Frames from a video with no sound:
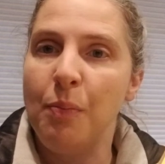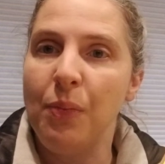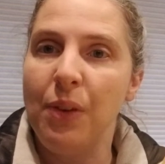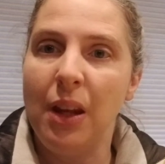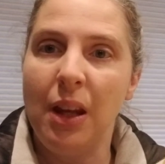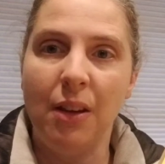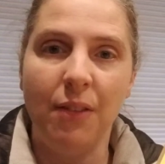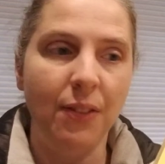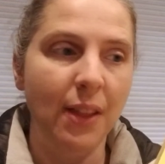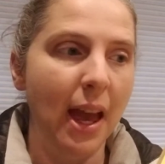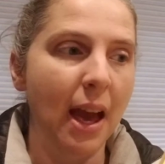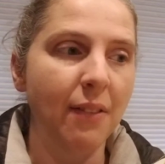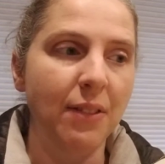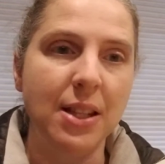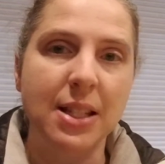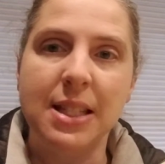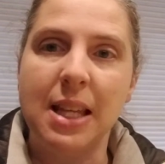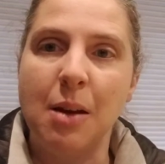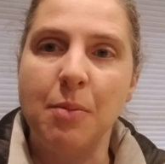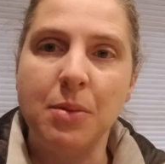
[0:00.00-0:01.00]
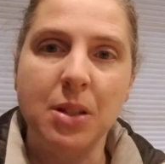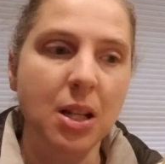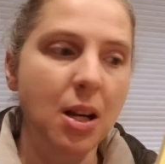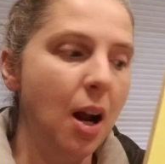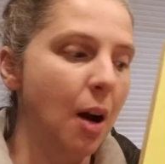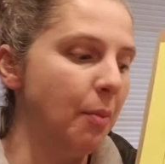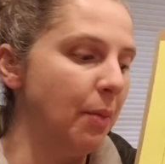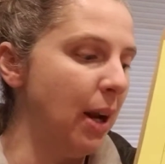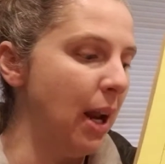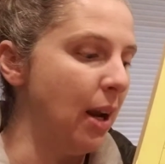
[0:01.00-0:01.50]
If they have the same
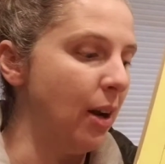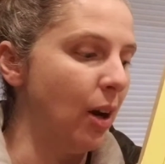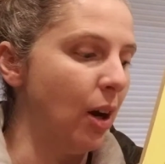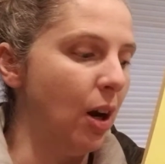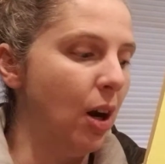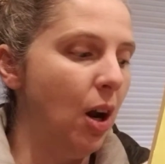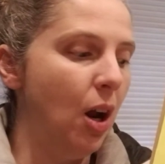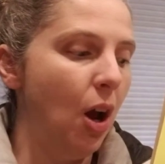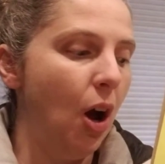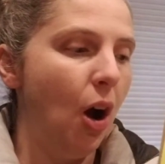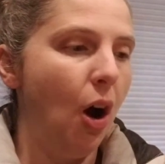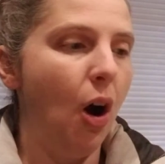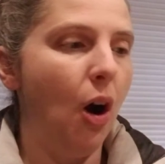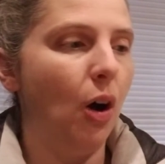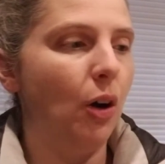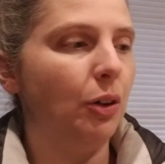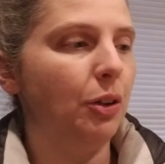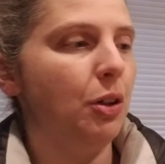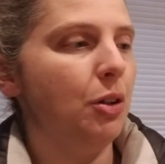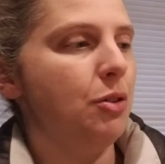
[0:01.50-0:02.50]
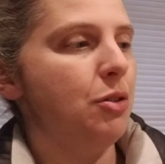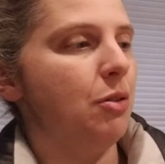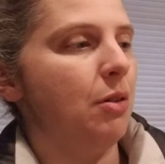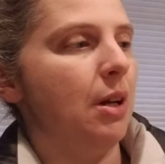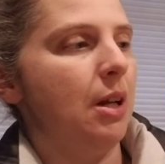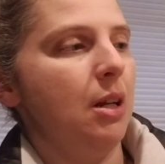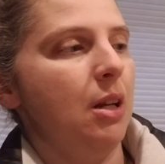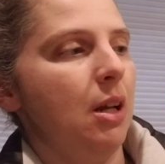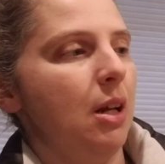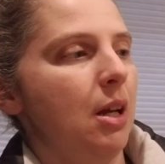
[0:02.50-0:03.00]
denominator, all you're
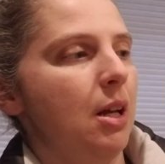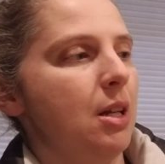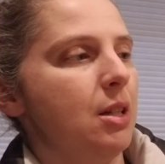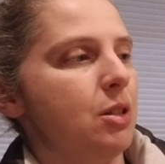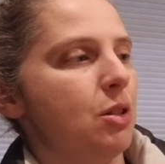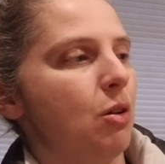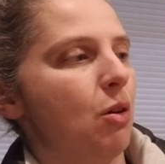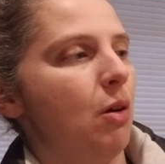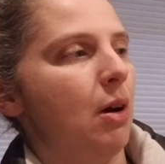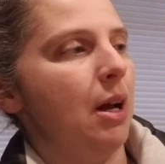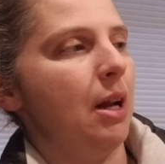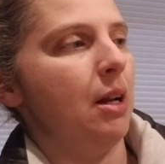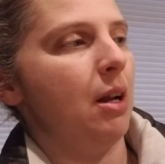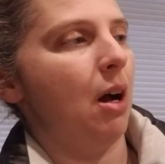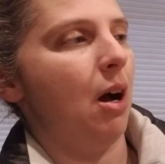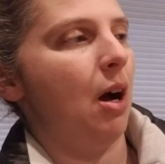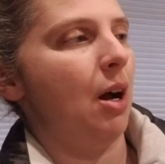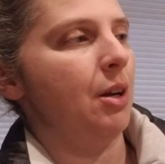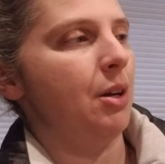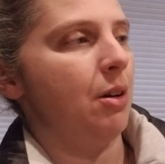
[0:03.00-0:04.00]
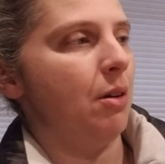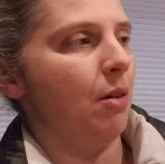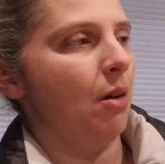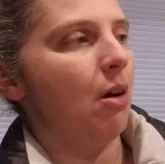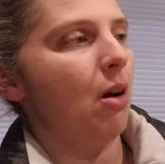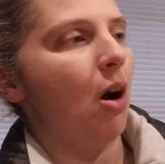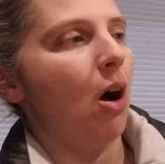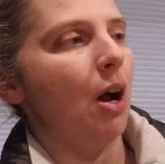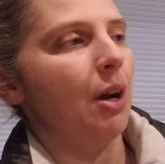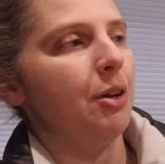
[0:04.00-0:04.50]
doing is going
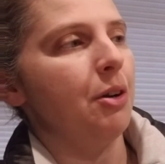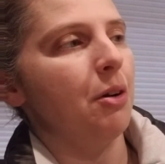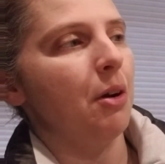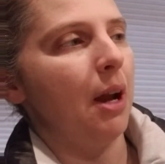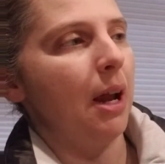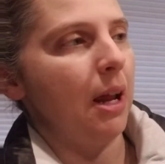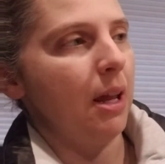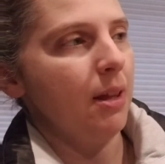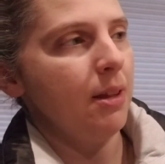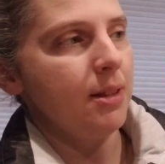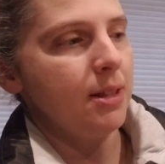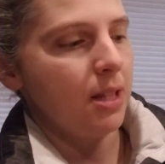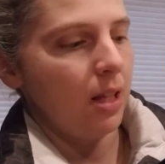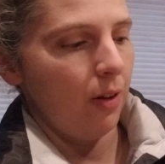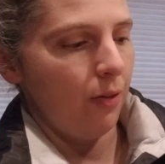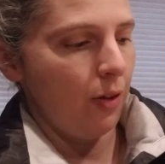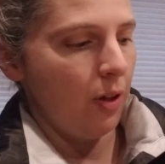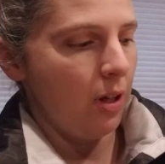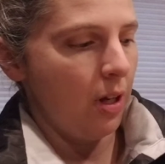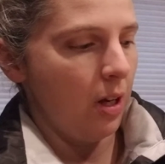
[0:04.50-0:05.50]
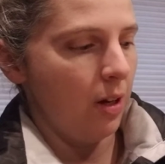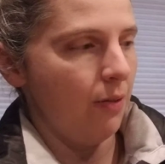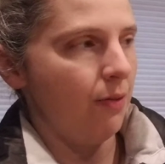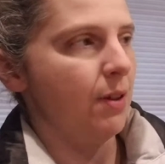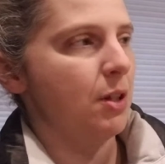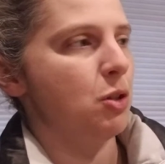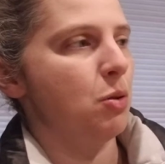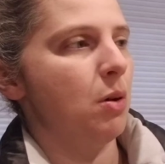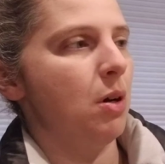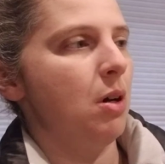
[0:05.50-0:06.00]
on your eighths. If you need a
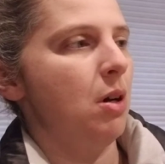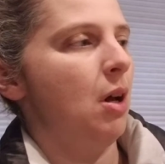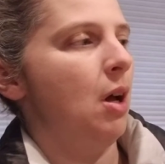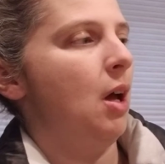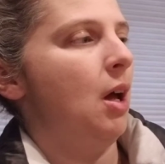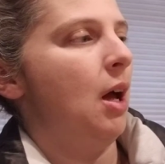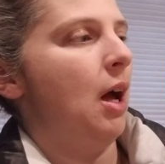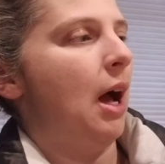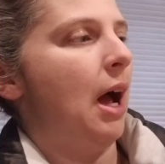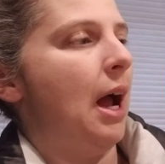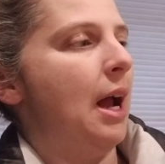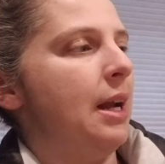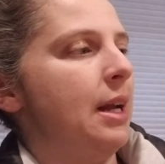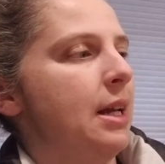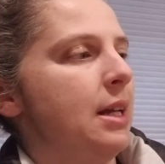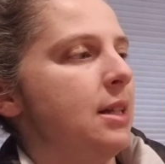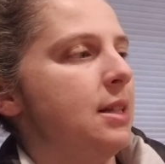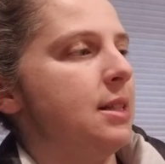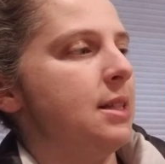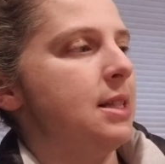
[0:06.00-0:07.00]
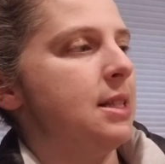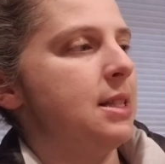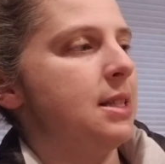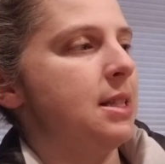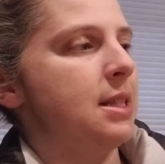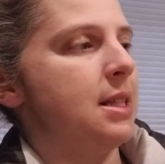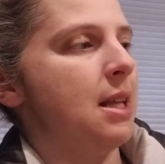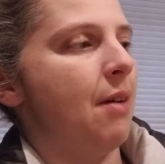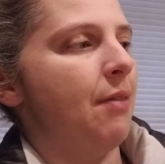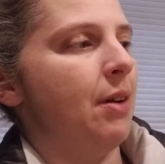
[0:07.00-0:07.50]
visual, I need
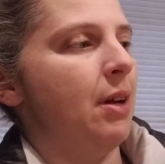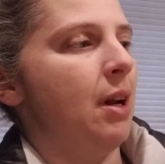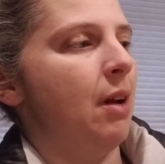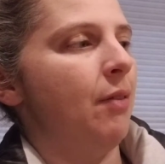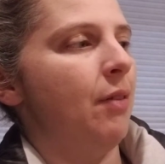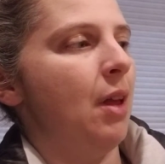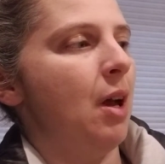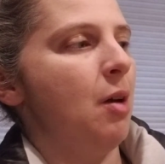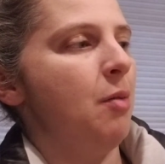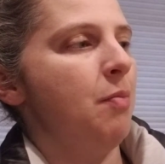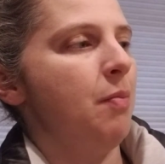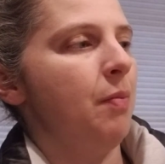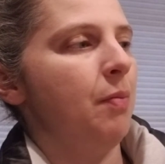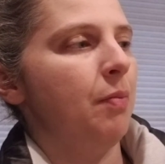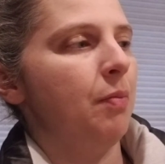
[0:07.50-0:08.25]
7 of them.